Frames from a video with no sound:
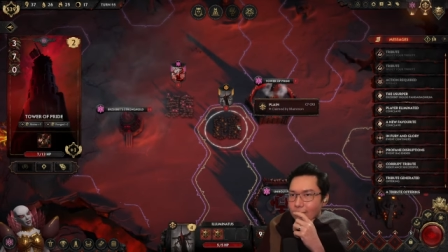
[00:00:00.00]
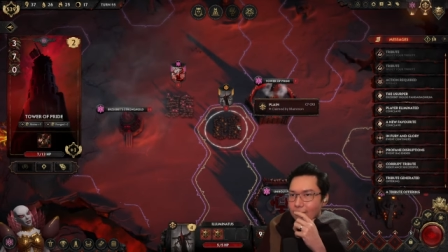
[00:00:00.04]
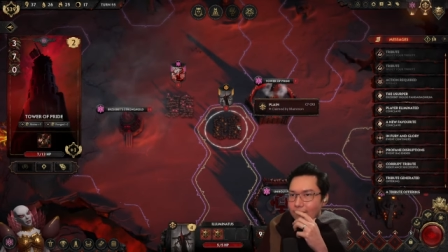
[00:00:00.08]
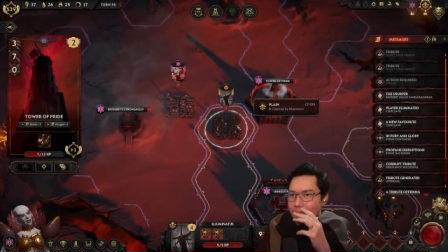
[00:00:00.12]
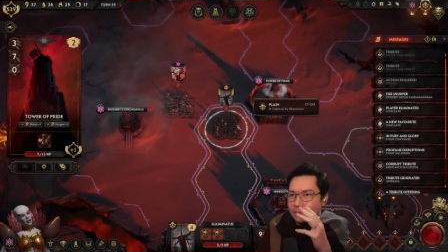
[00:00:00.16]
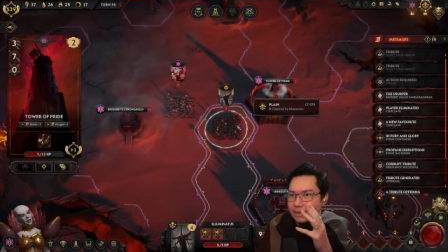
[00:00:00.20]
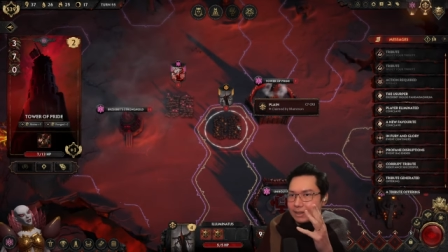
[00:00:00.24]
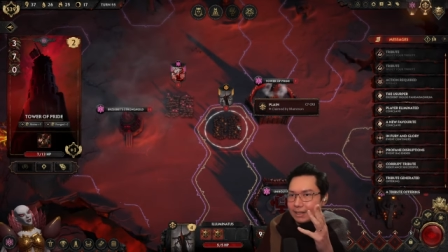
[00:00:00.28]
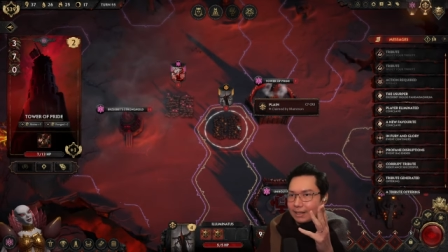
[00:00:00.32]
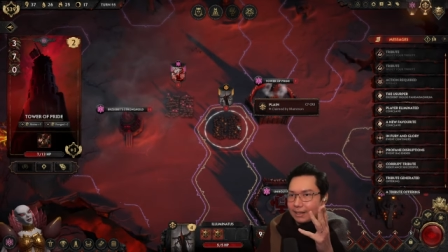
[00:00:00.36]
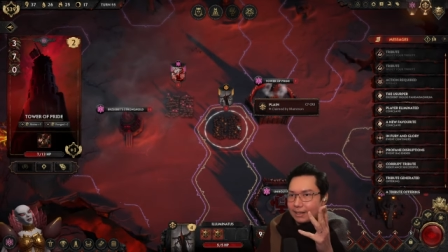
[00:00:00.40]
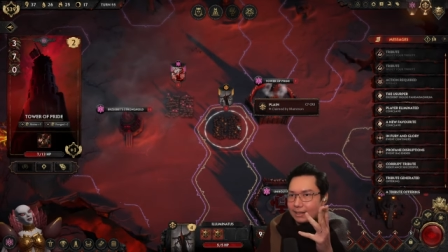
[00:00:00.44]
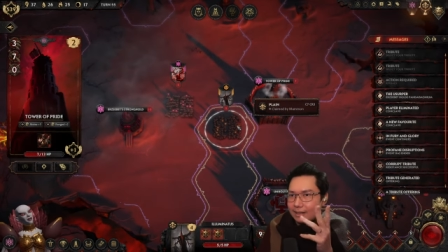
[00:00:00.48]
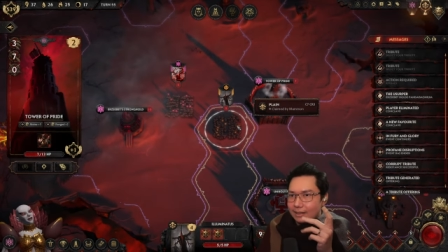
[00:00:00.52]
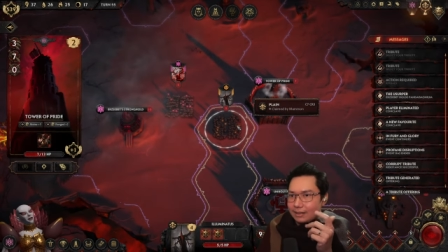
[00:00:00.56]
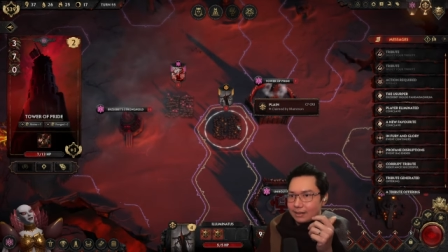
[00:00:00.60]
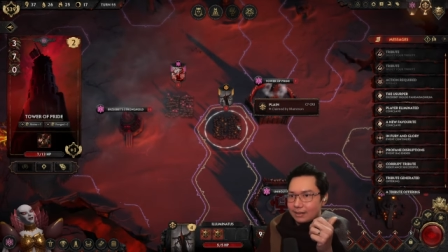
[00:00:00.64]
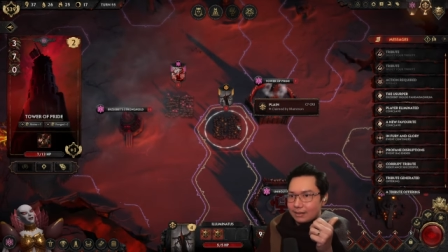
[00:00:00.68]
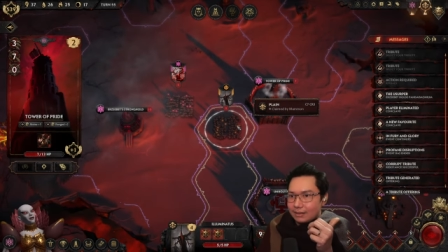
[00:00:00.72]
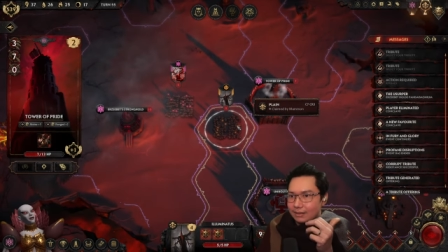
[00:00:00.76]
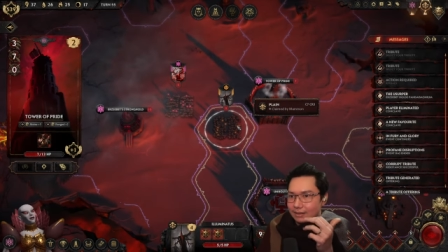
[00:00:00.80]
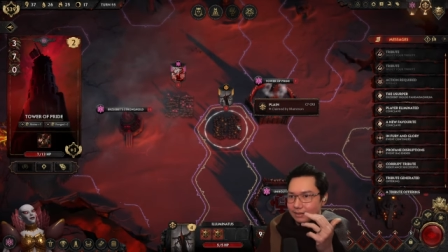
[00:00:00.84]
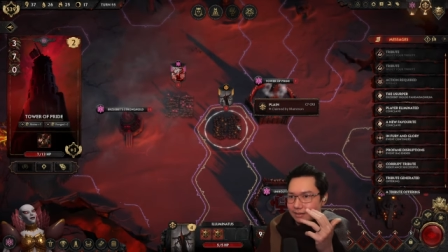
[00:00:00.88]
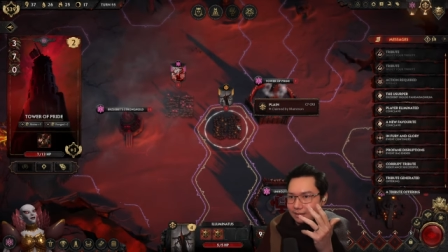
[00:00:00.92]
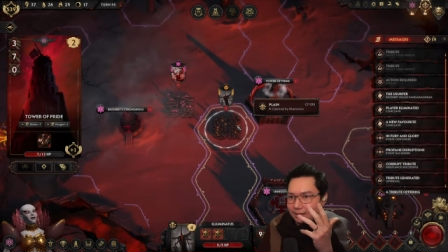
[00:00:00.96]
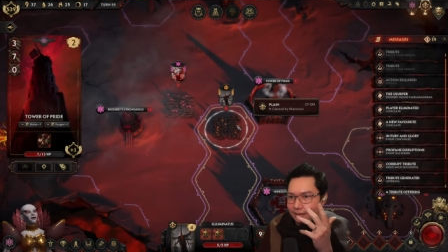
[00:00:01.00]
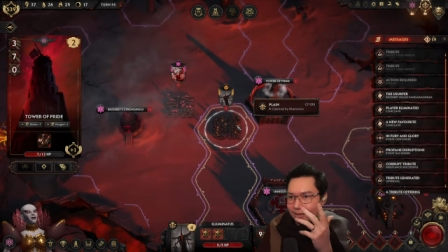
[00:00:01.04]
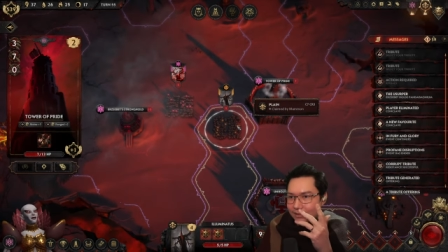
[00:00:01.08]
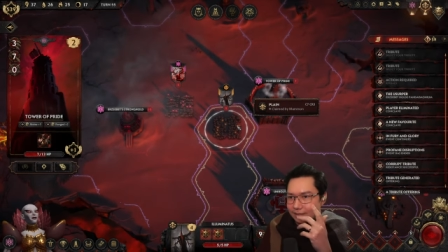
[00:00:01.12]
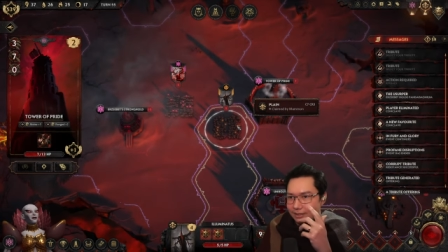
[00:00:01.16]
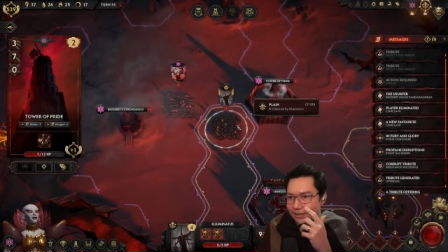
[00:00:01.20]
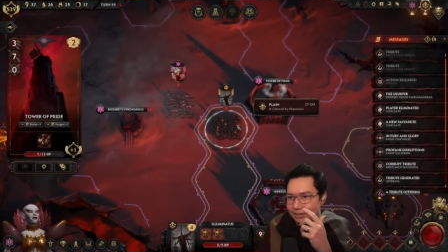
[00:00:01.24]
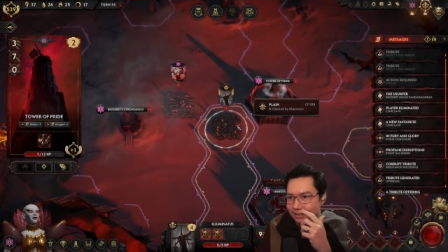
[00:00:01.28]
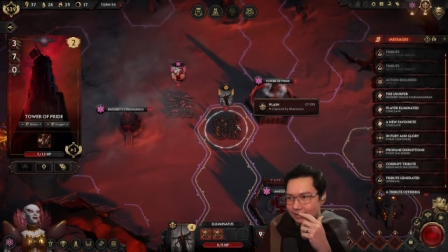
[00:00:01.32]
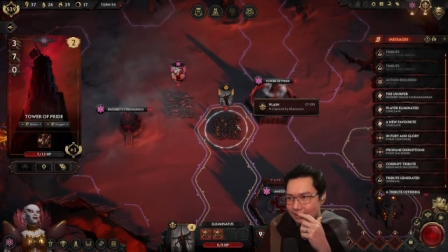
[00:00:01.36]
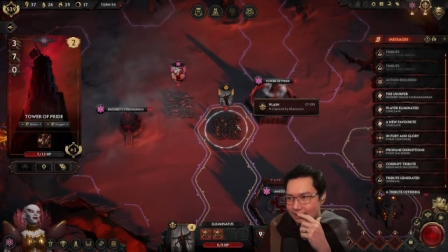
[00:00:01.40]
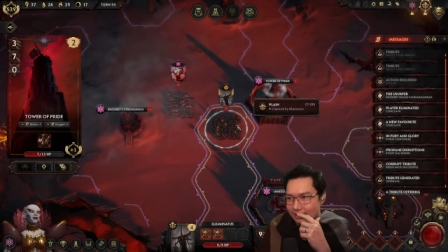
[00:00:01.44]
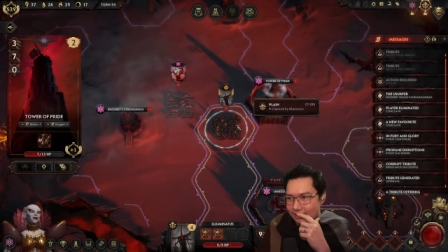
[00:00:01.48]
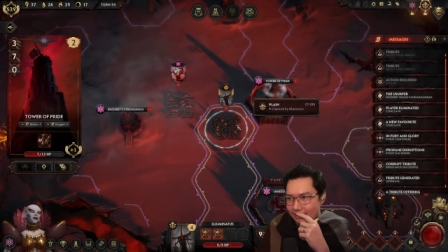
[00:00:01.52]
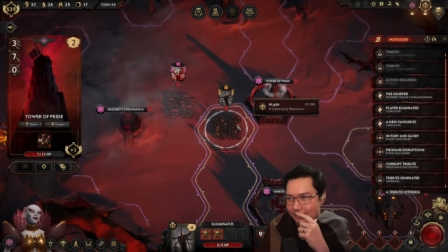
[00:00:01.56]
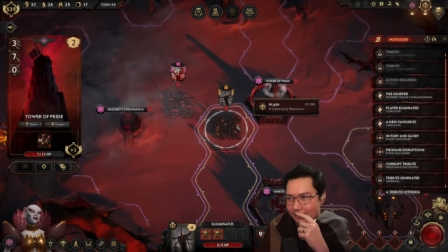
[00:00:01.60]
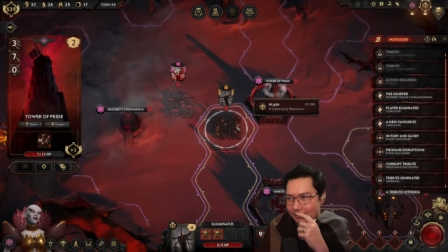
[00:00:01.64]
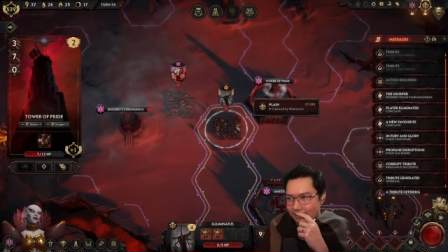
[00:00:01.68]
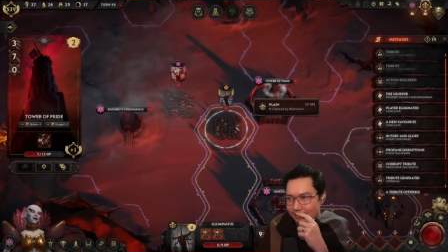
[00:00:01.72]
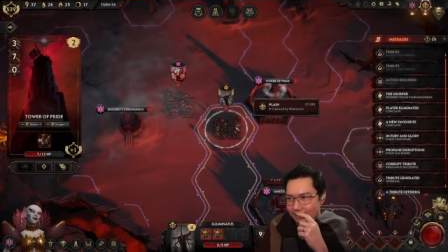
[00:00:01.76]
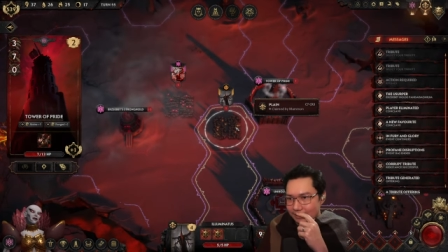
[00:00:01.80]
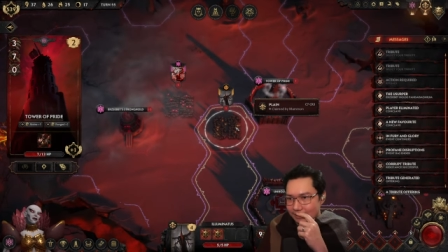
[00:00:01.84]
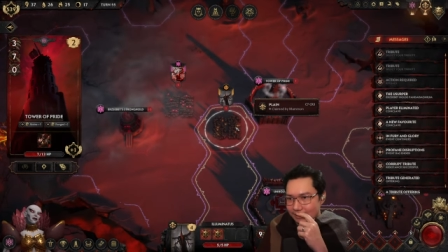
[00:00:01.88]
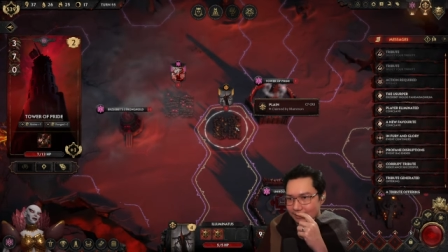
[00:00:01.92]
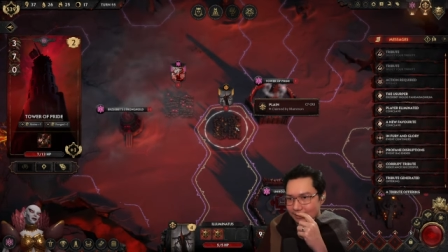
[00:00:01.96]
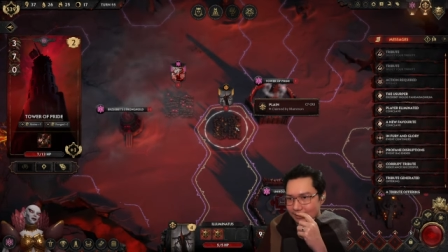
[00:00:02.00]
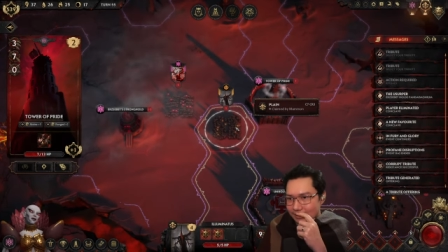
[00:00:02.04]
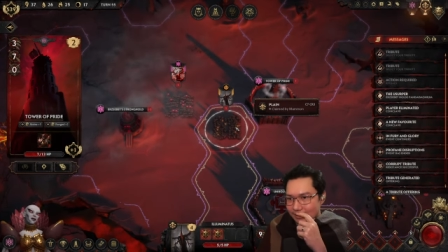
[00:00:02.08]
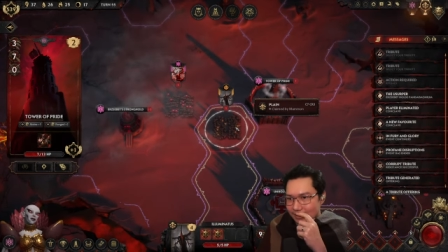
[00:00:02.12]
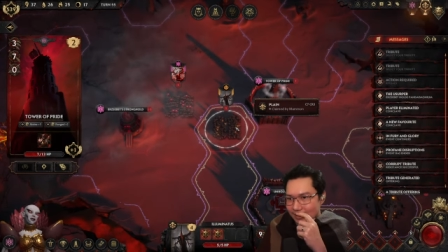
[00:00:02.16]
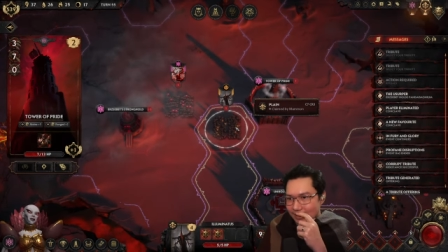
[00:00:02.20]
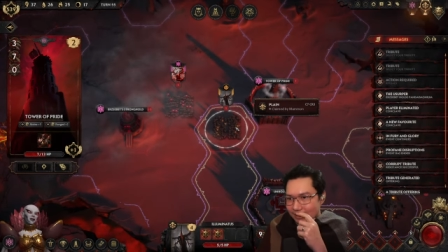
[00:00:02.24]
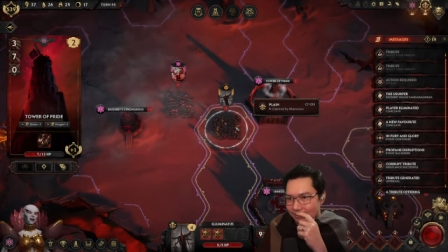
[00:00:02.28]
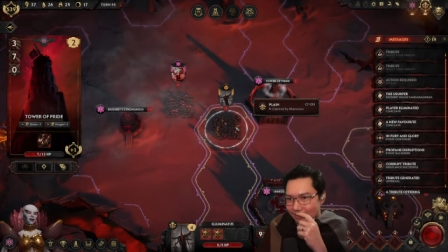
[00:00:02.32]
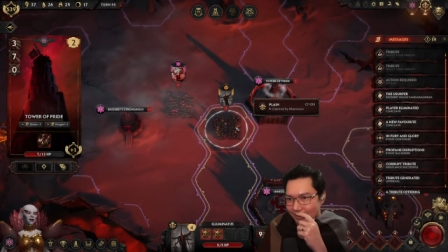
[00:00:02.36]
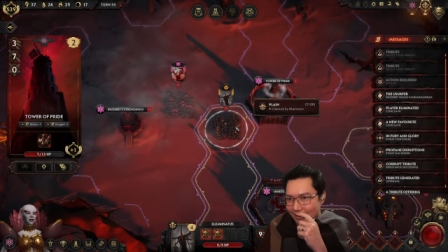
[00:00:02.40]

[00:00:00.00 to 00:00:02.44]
nine deals six. It'll have